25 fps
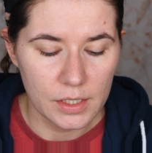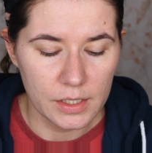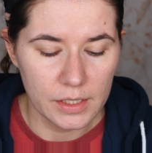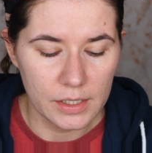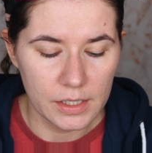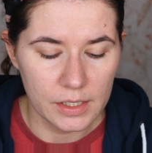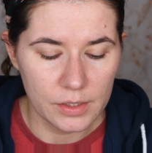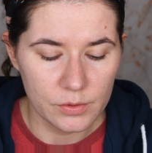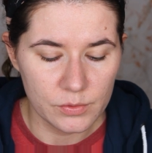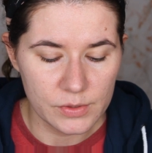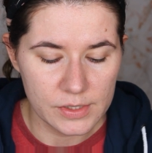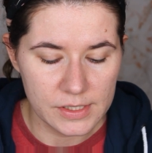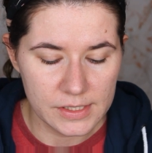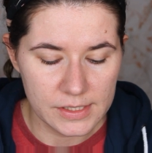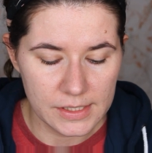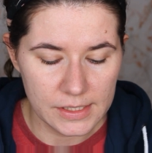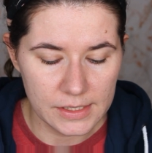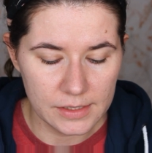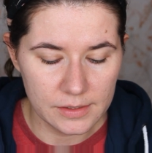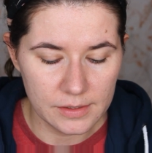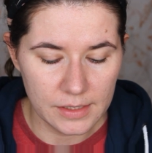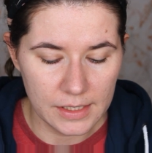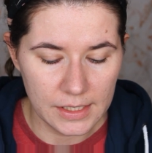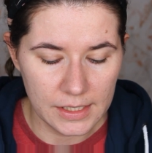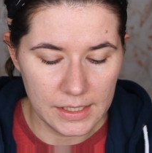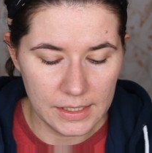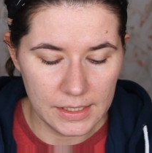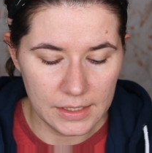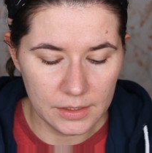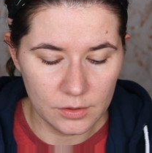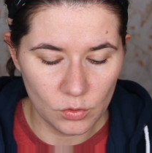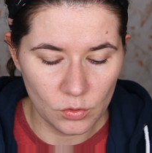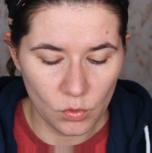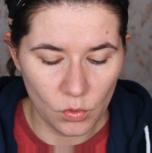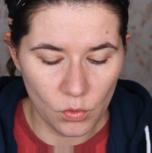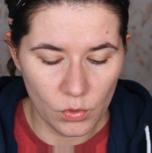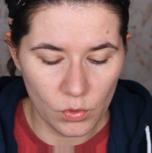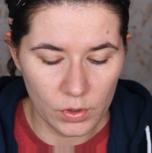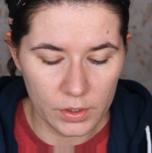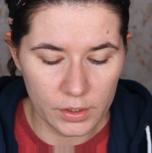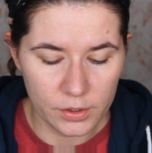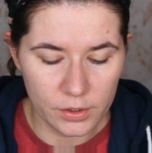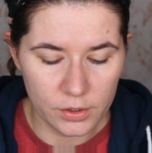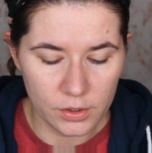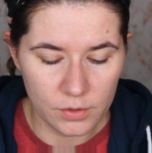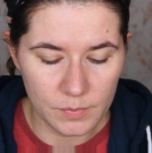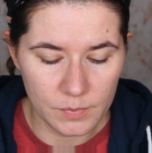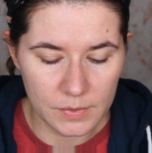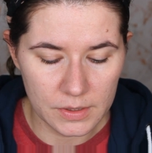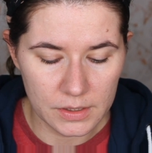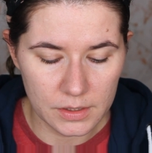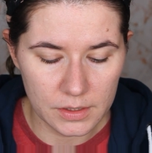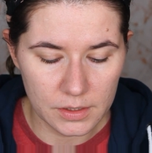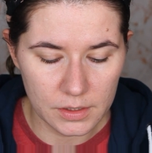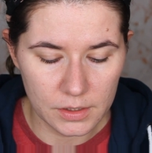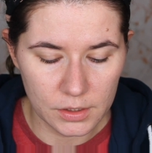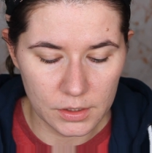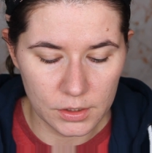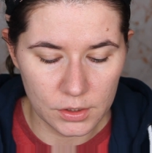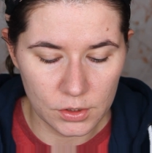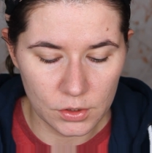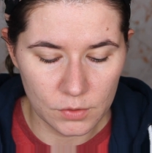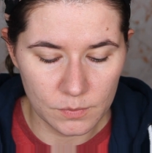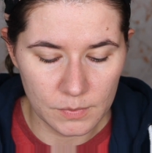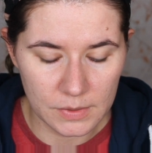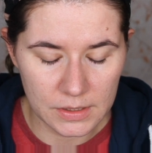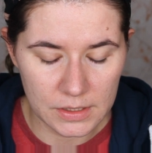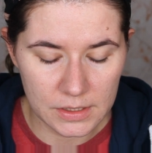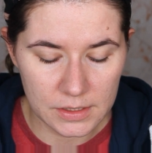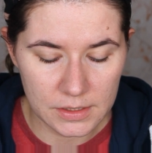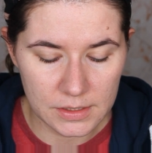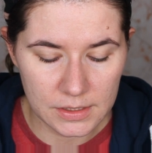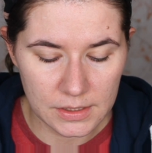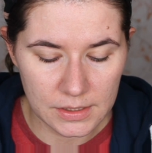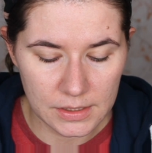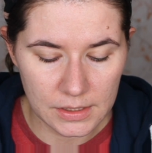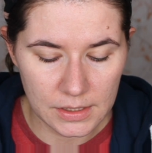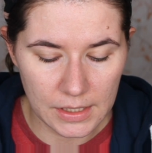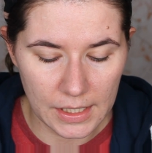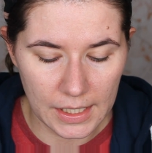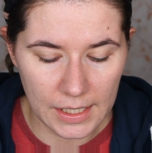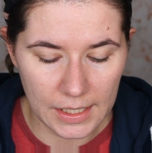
uh, recede heat, oil, humi humidity,